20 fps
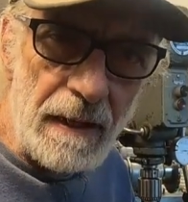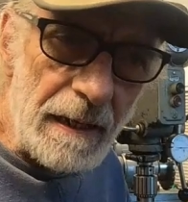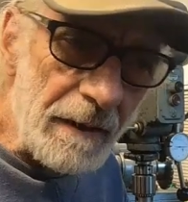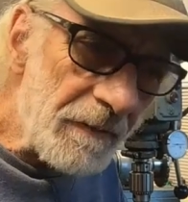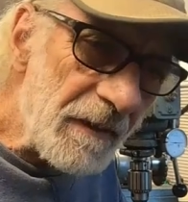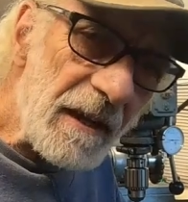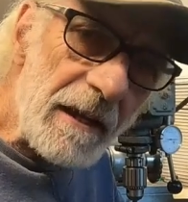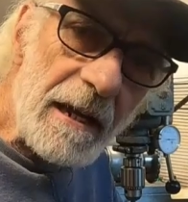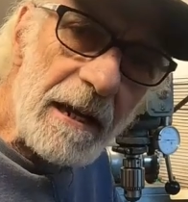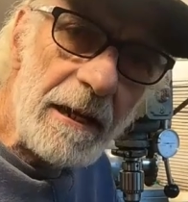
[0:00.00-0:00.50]

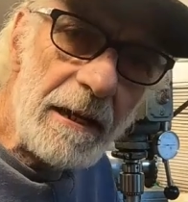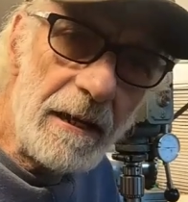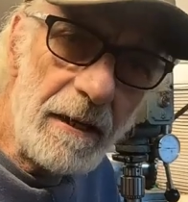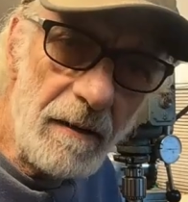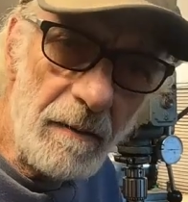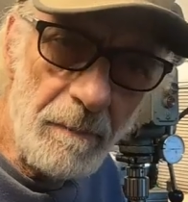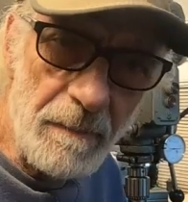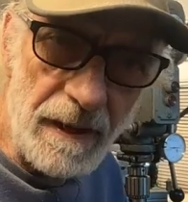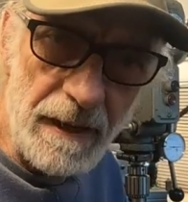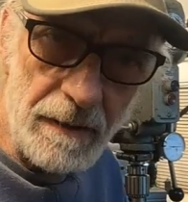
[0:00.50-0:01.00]
in the
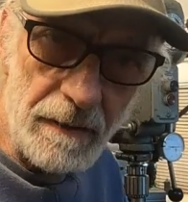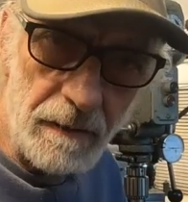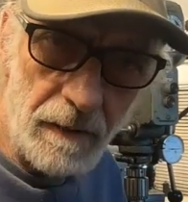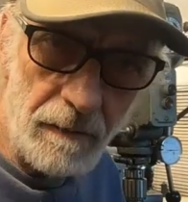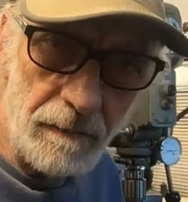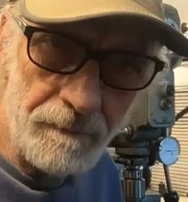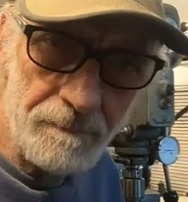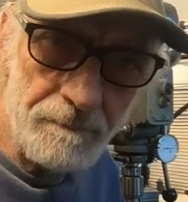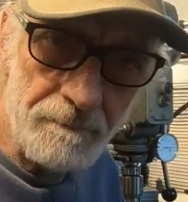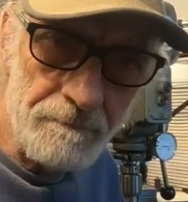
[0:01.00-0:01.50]

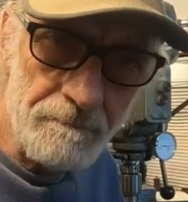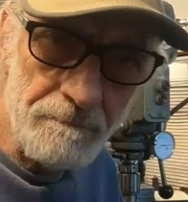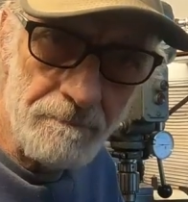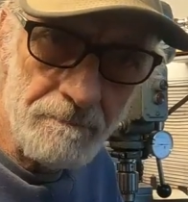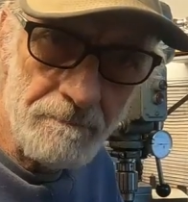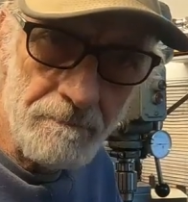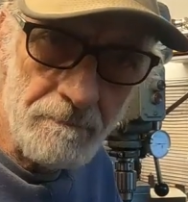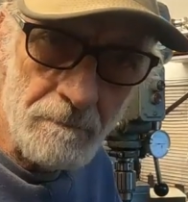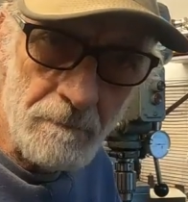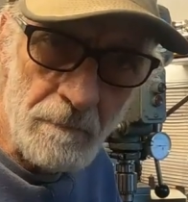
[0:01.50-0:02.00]
Kennametal
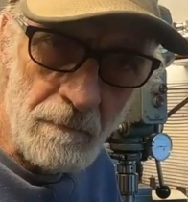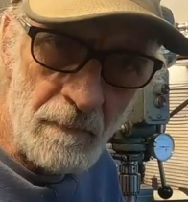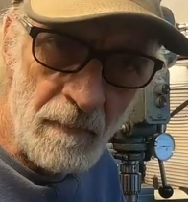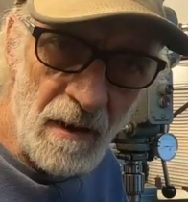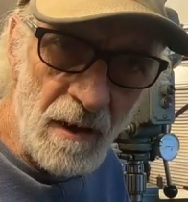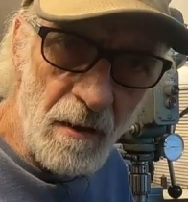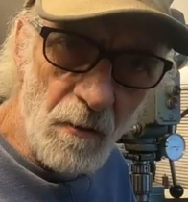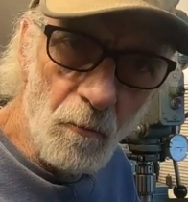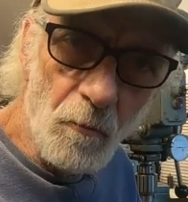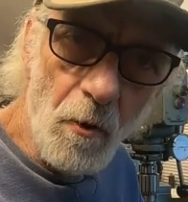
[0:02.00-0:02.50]

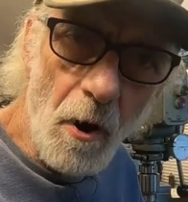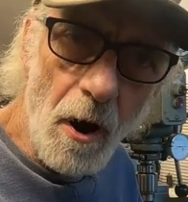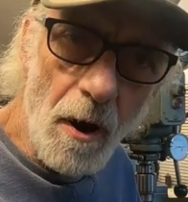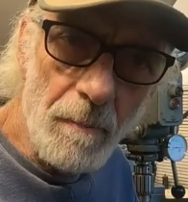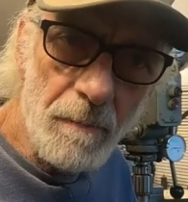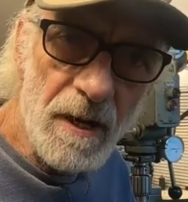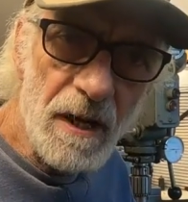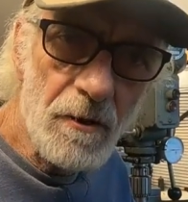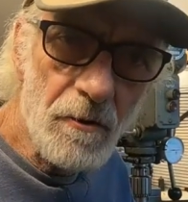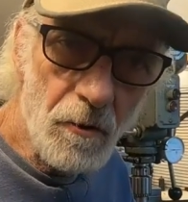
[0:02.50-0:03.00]

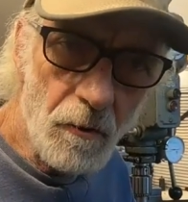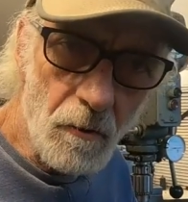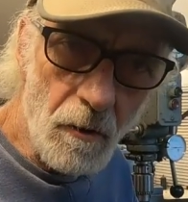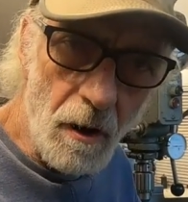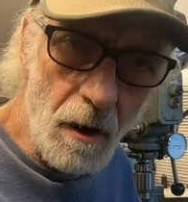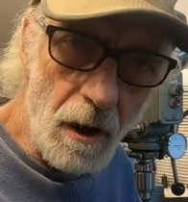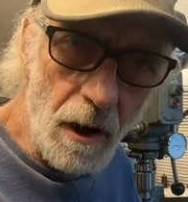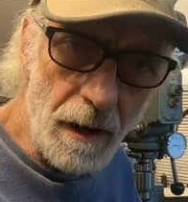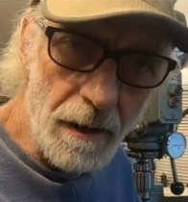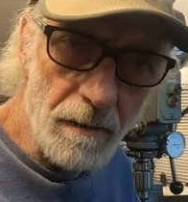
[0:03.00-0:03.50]

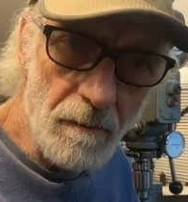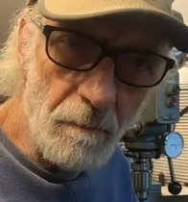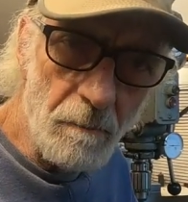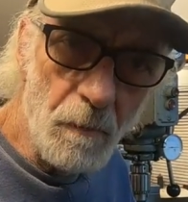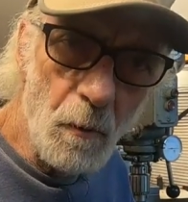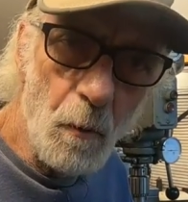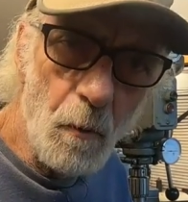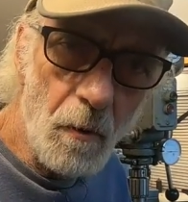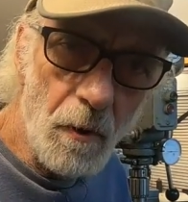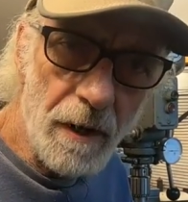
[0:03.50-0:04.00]
Romicron
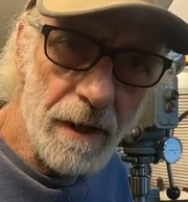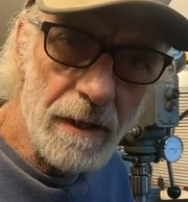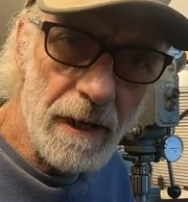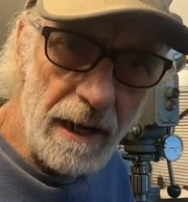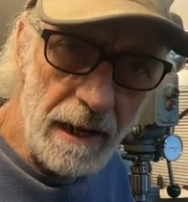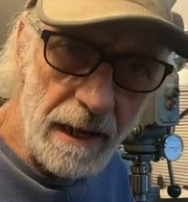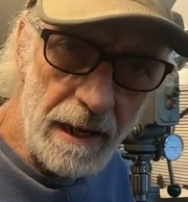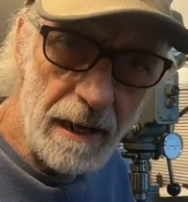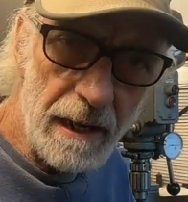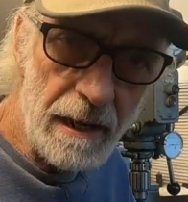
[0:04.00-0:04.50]
boring
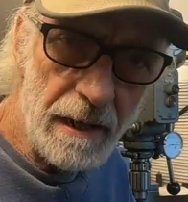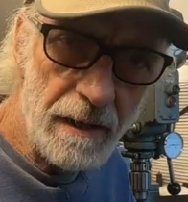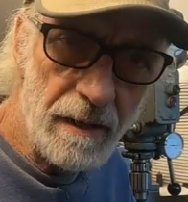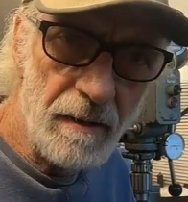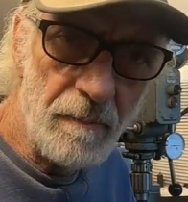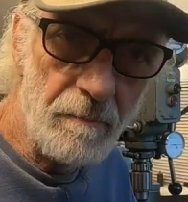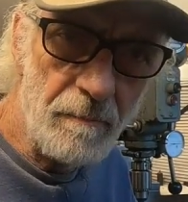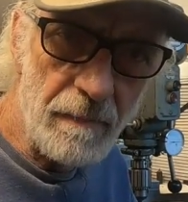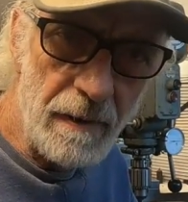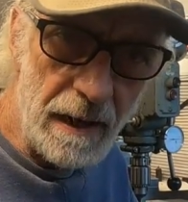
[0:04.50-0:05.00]
head
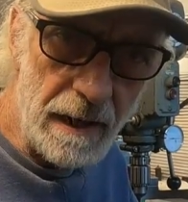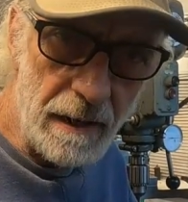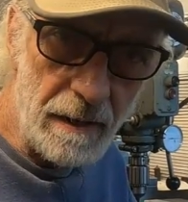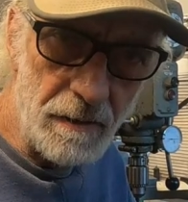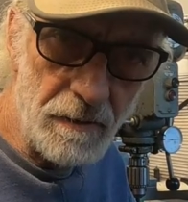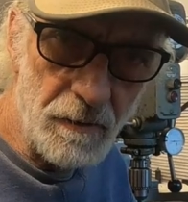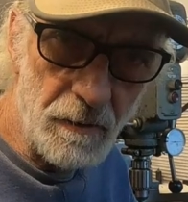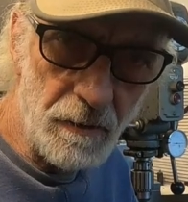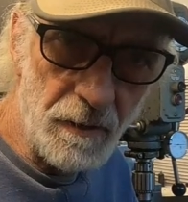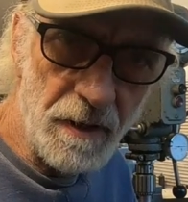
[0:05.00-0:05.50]

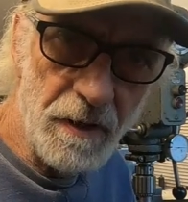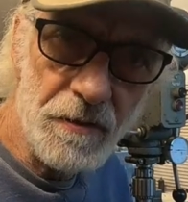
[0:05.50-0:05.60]
manual.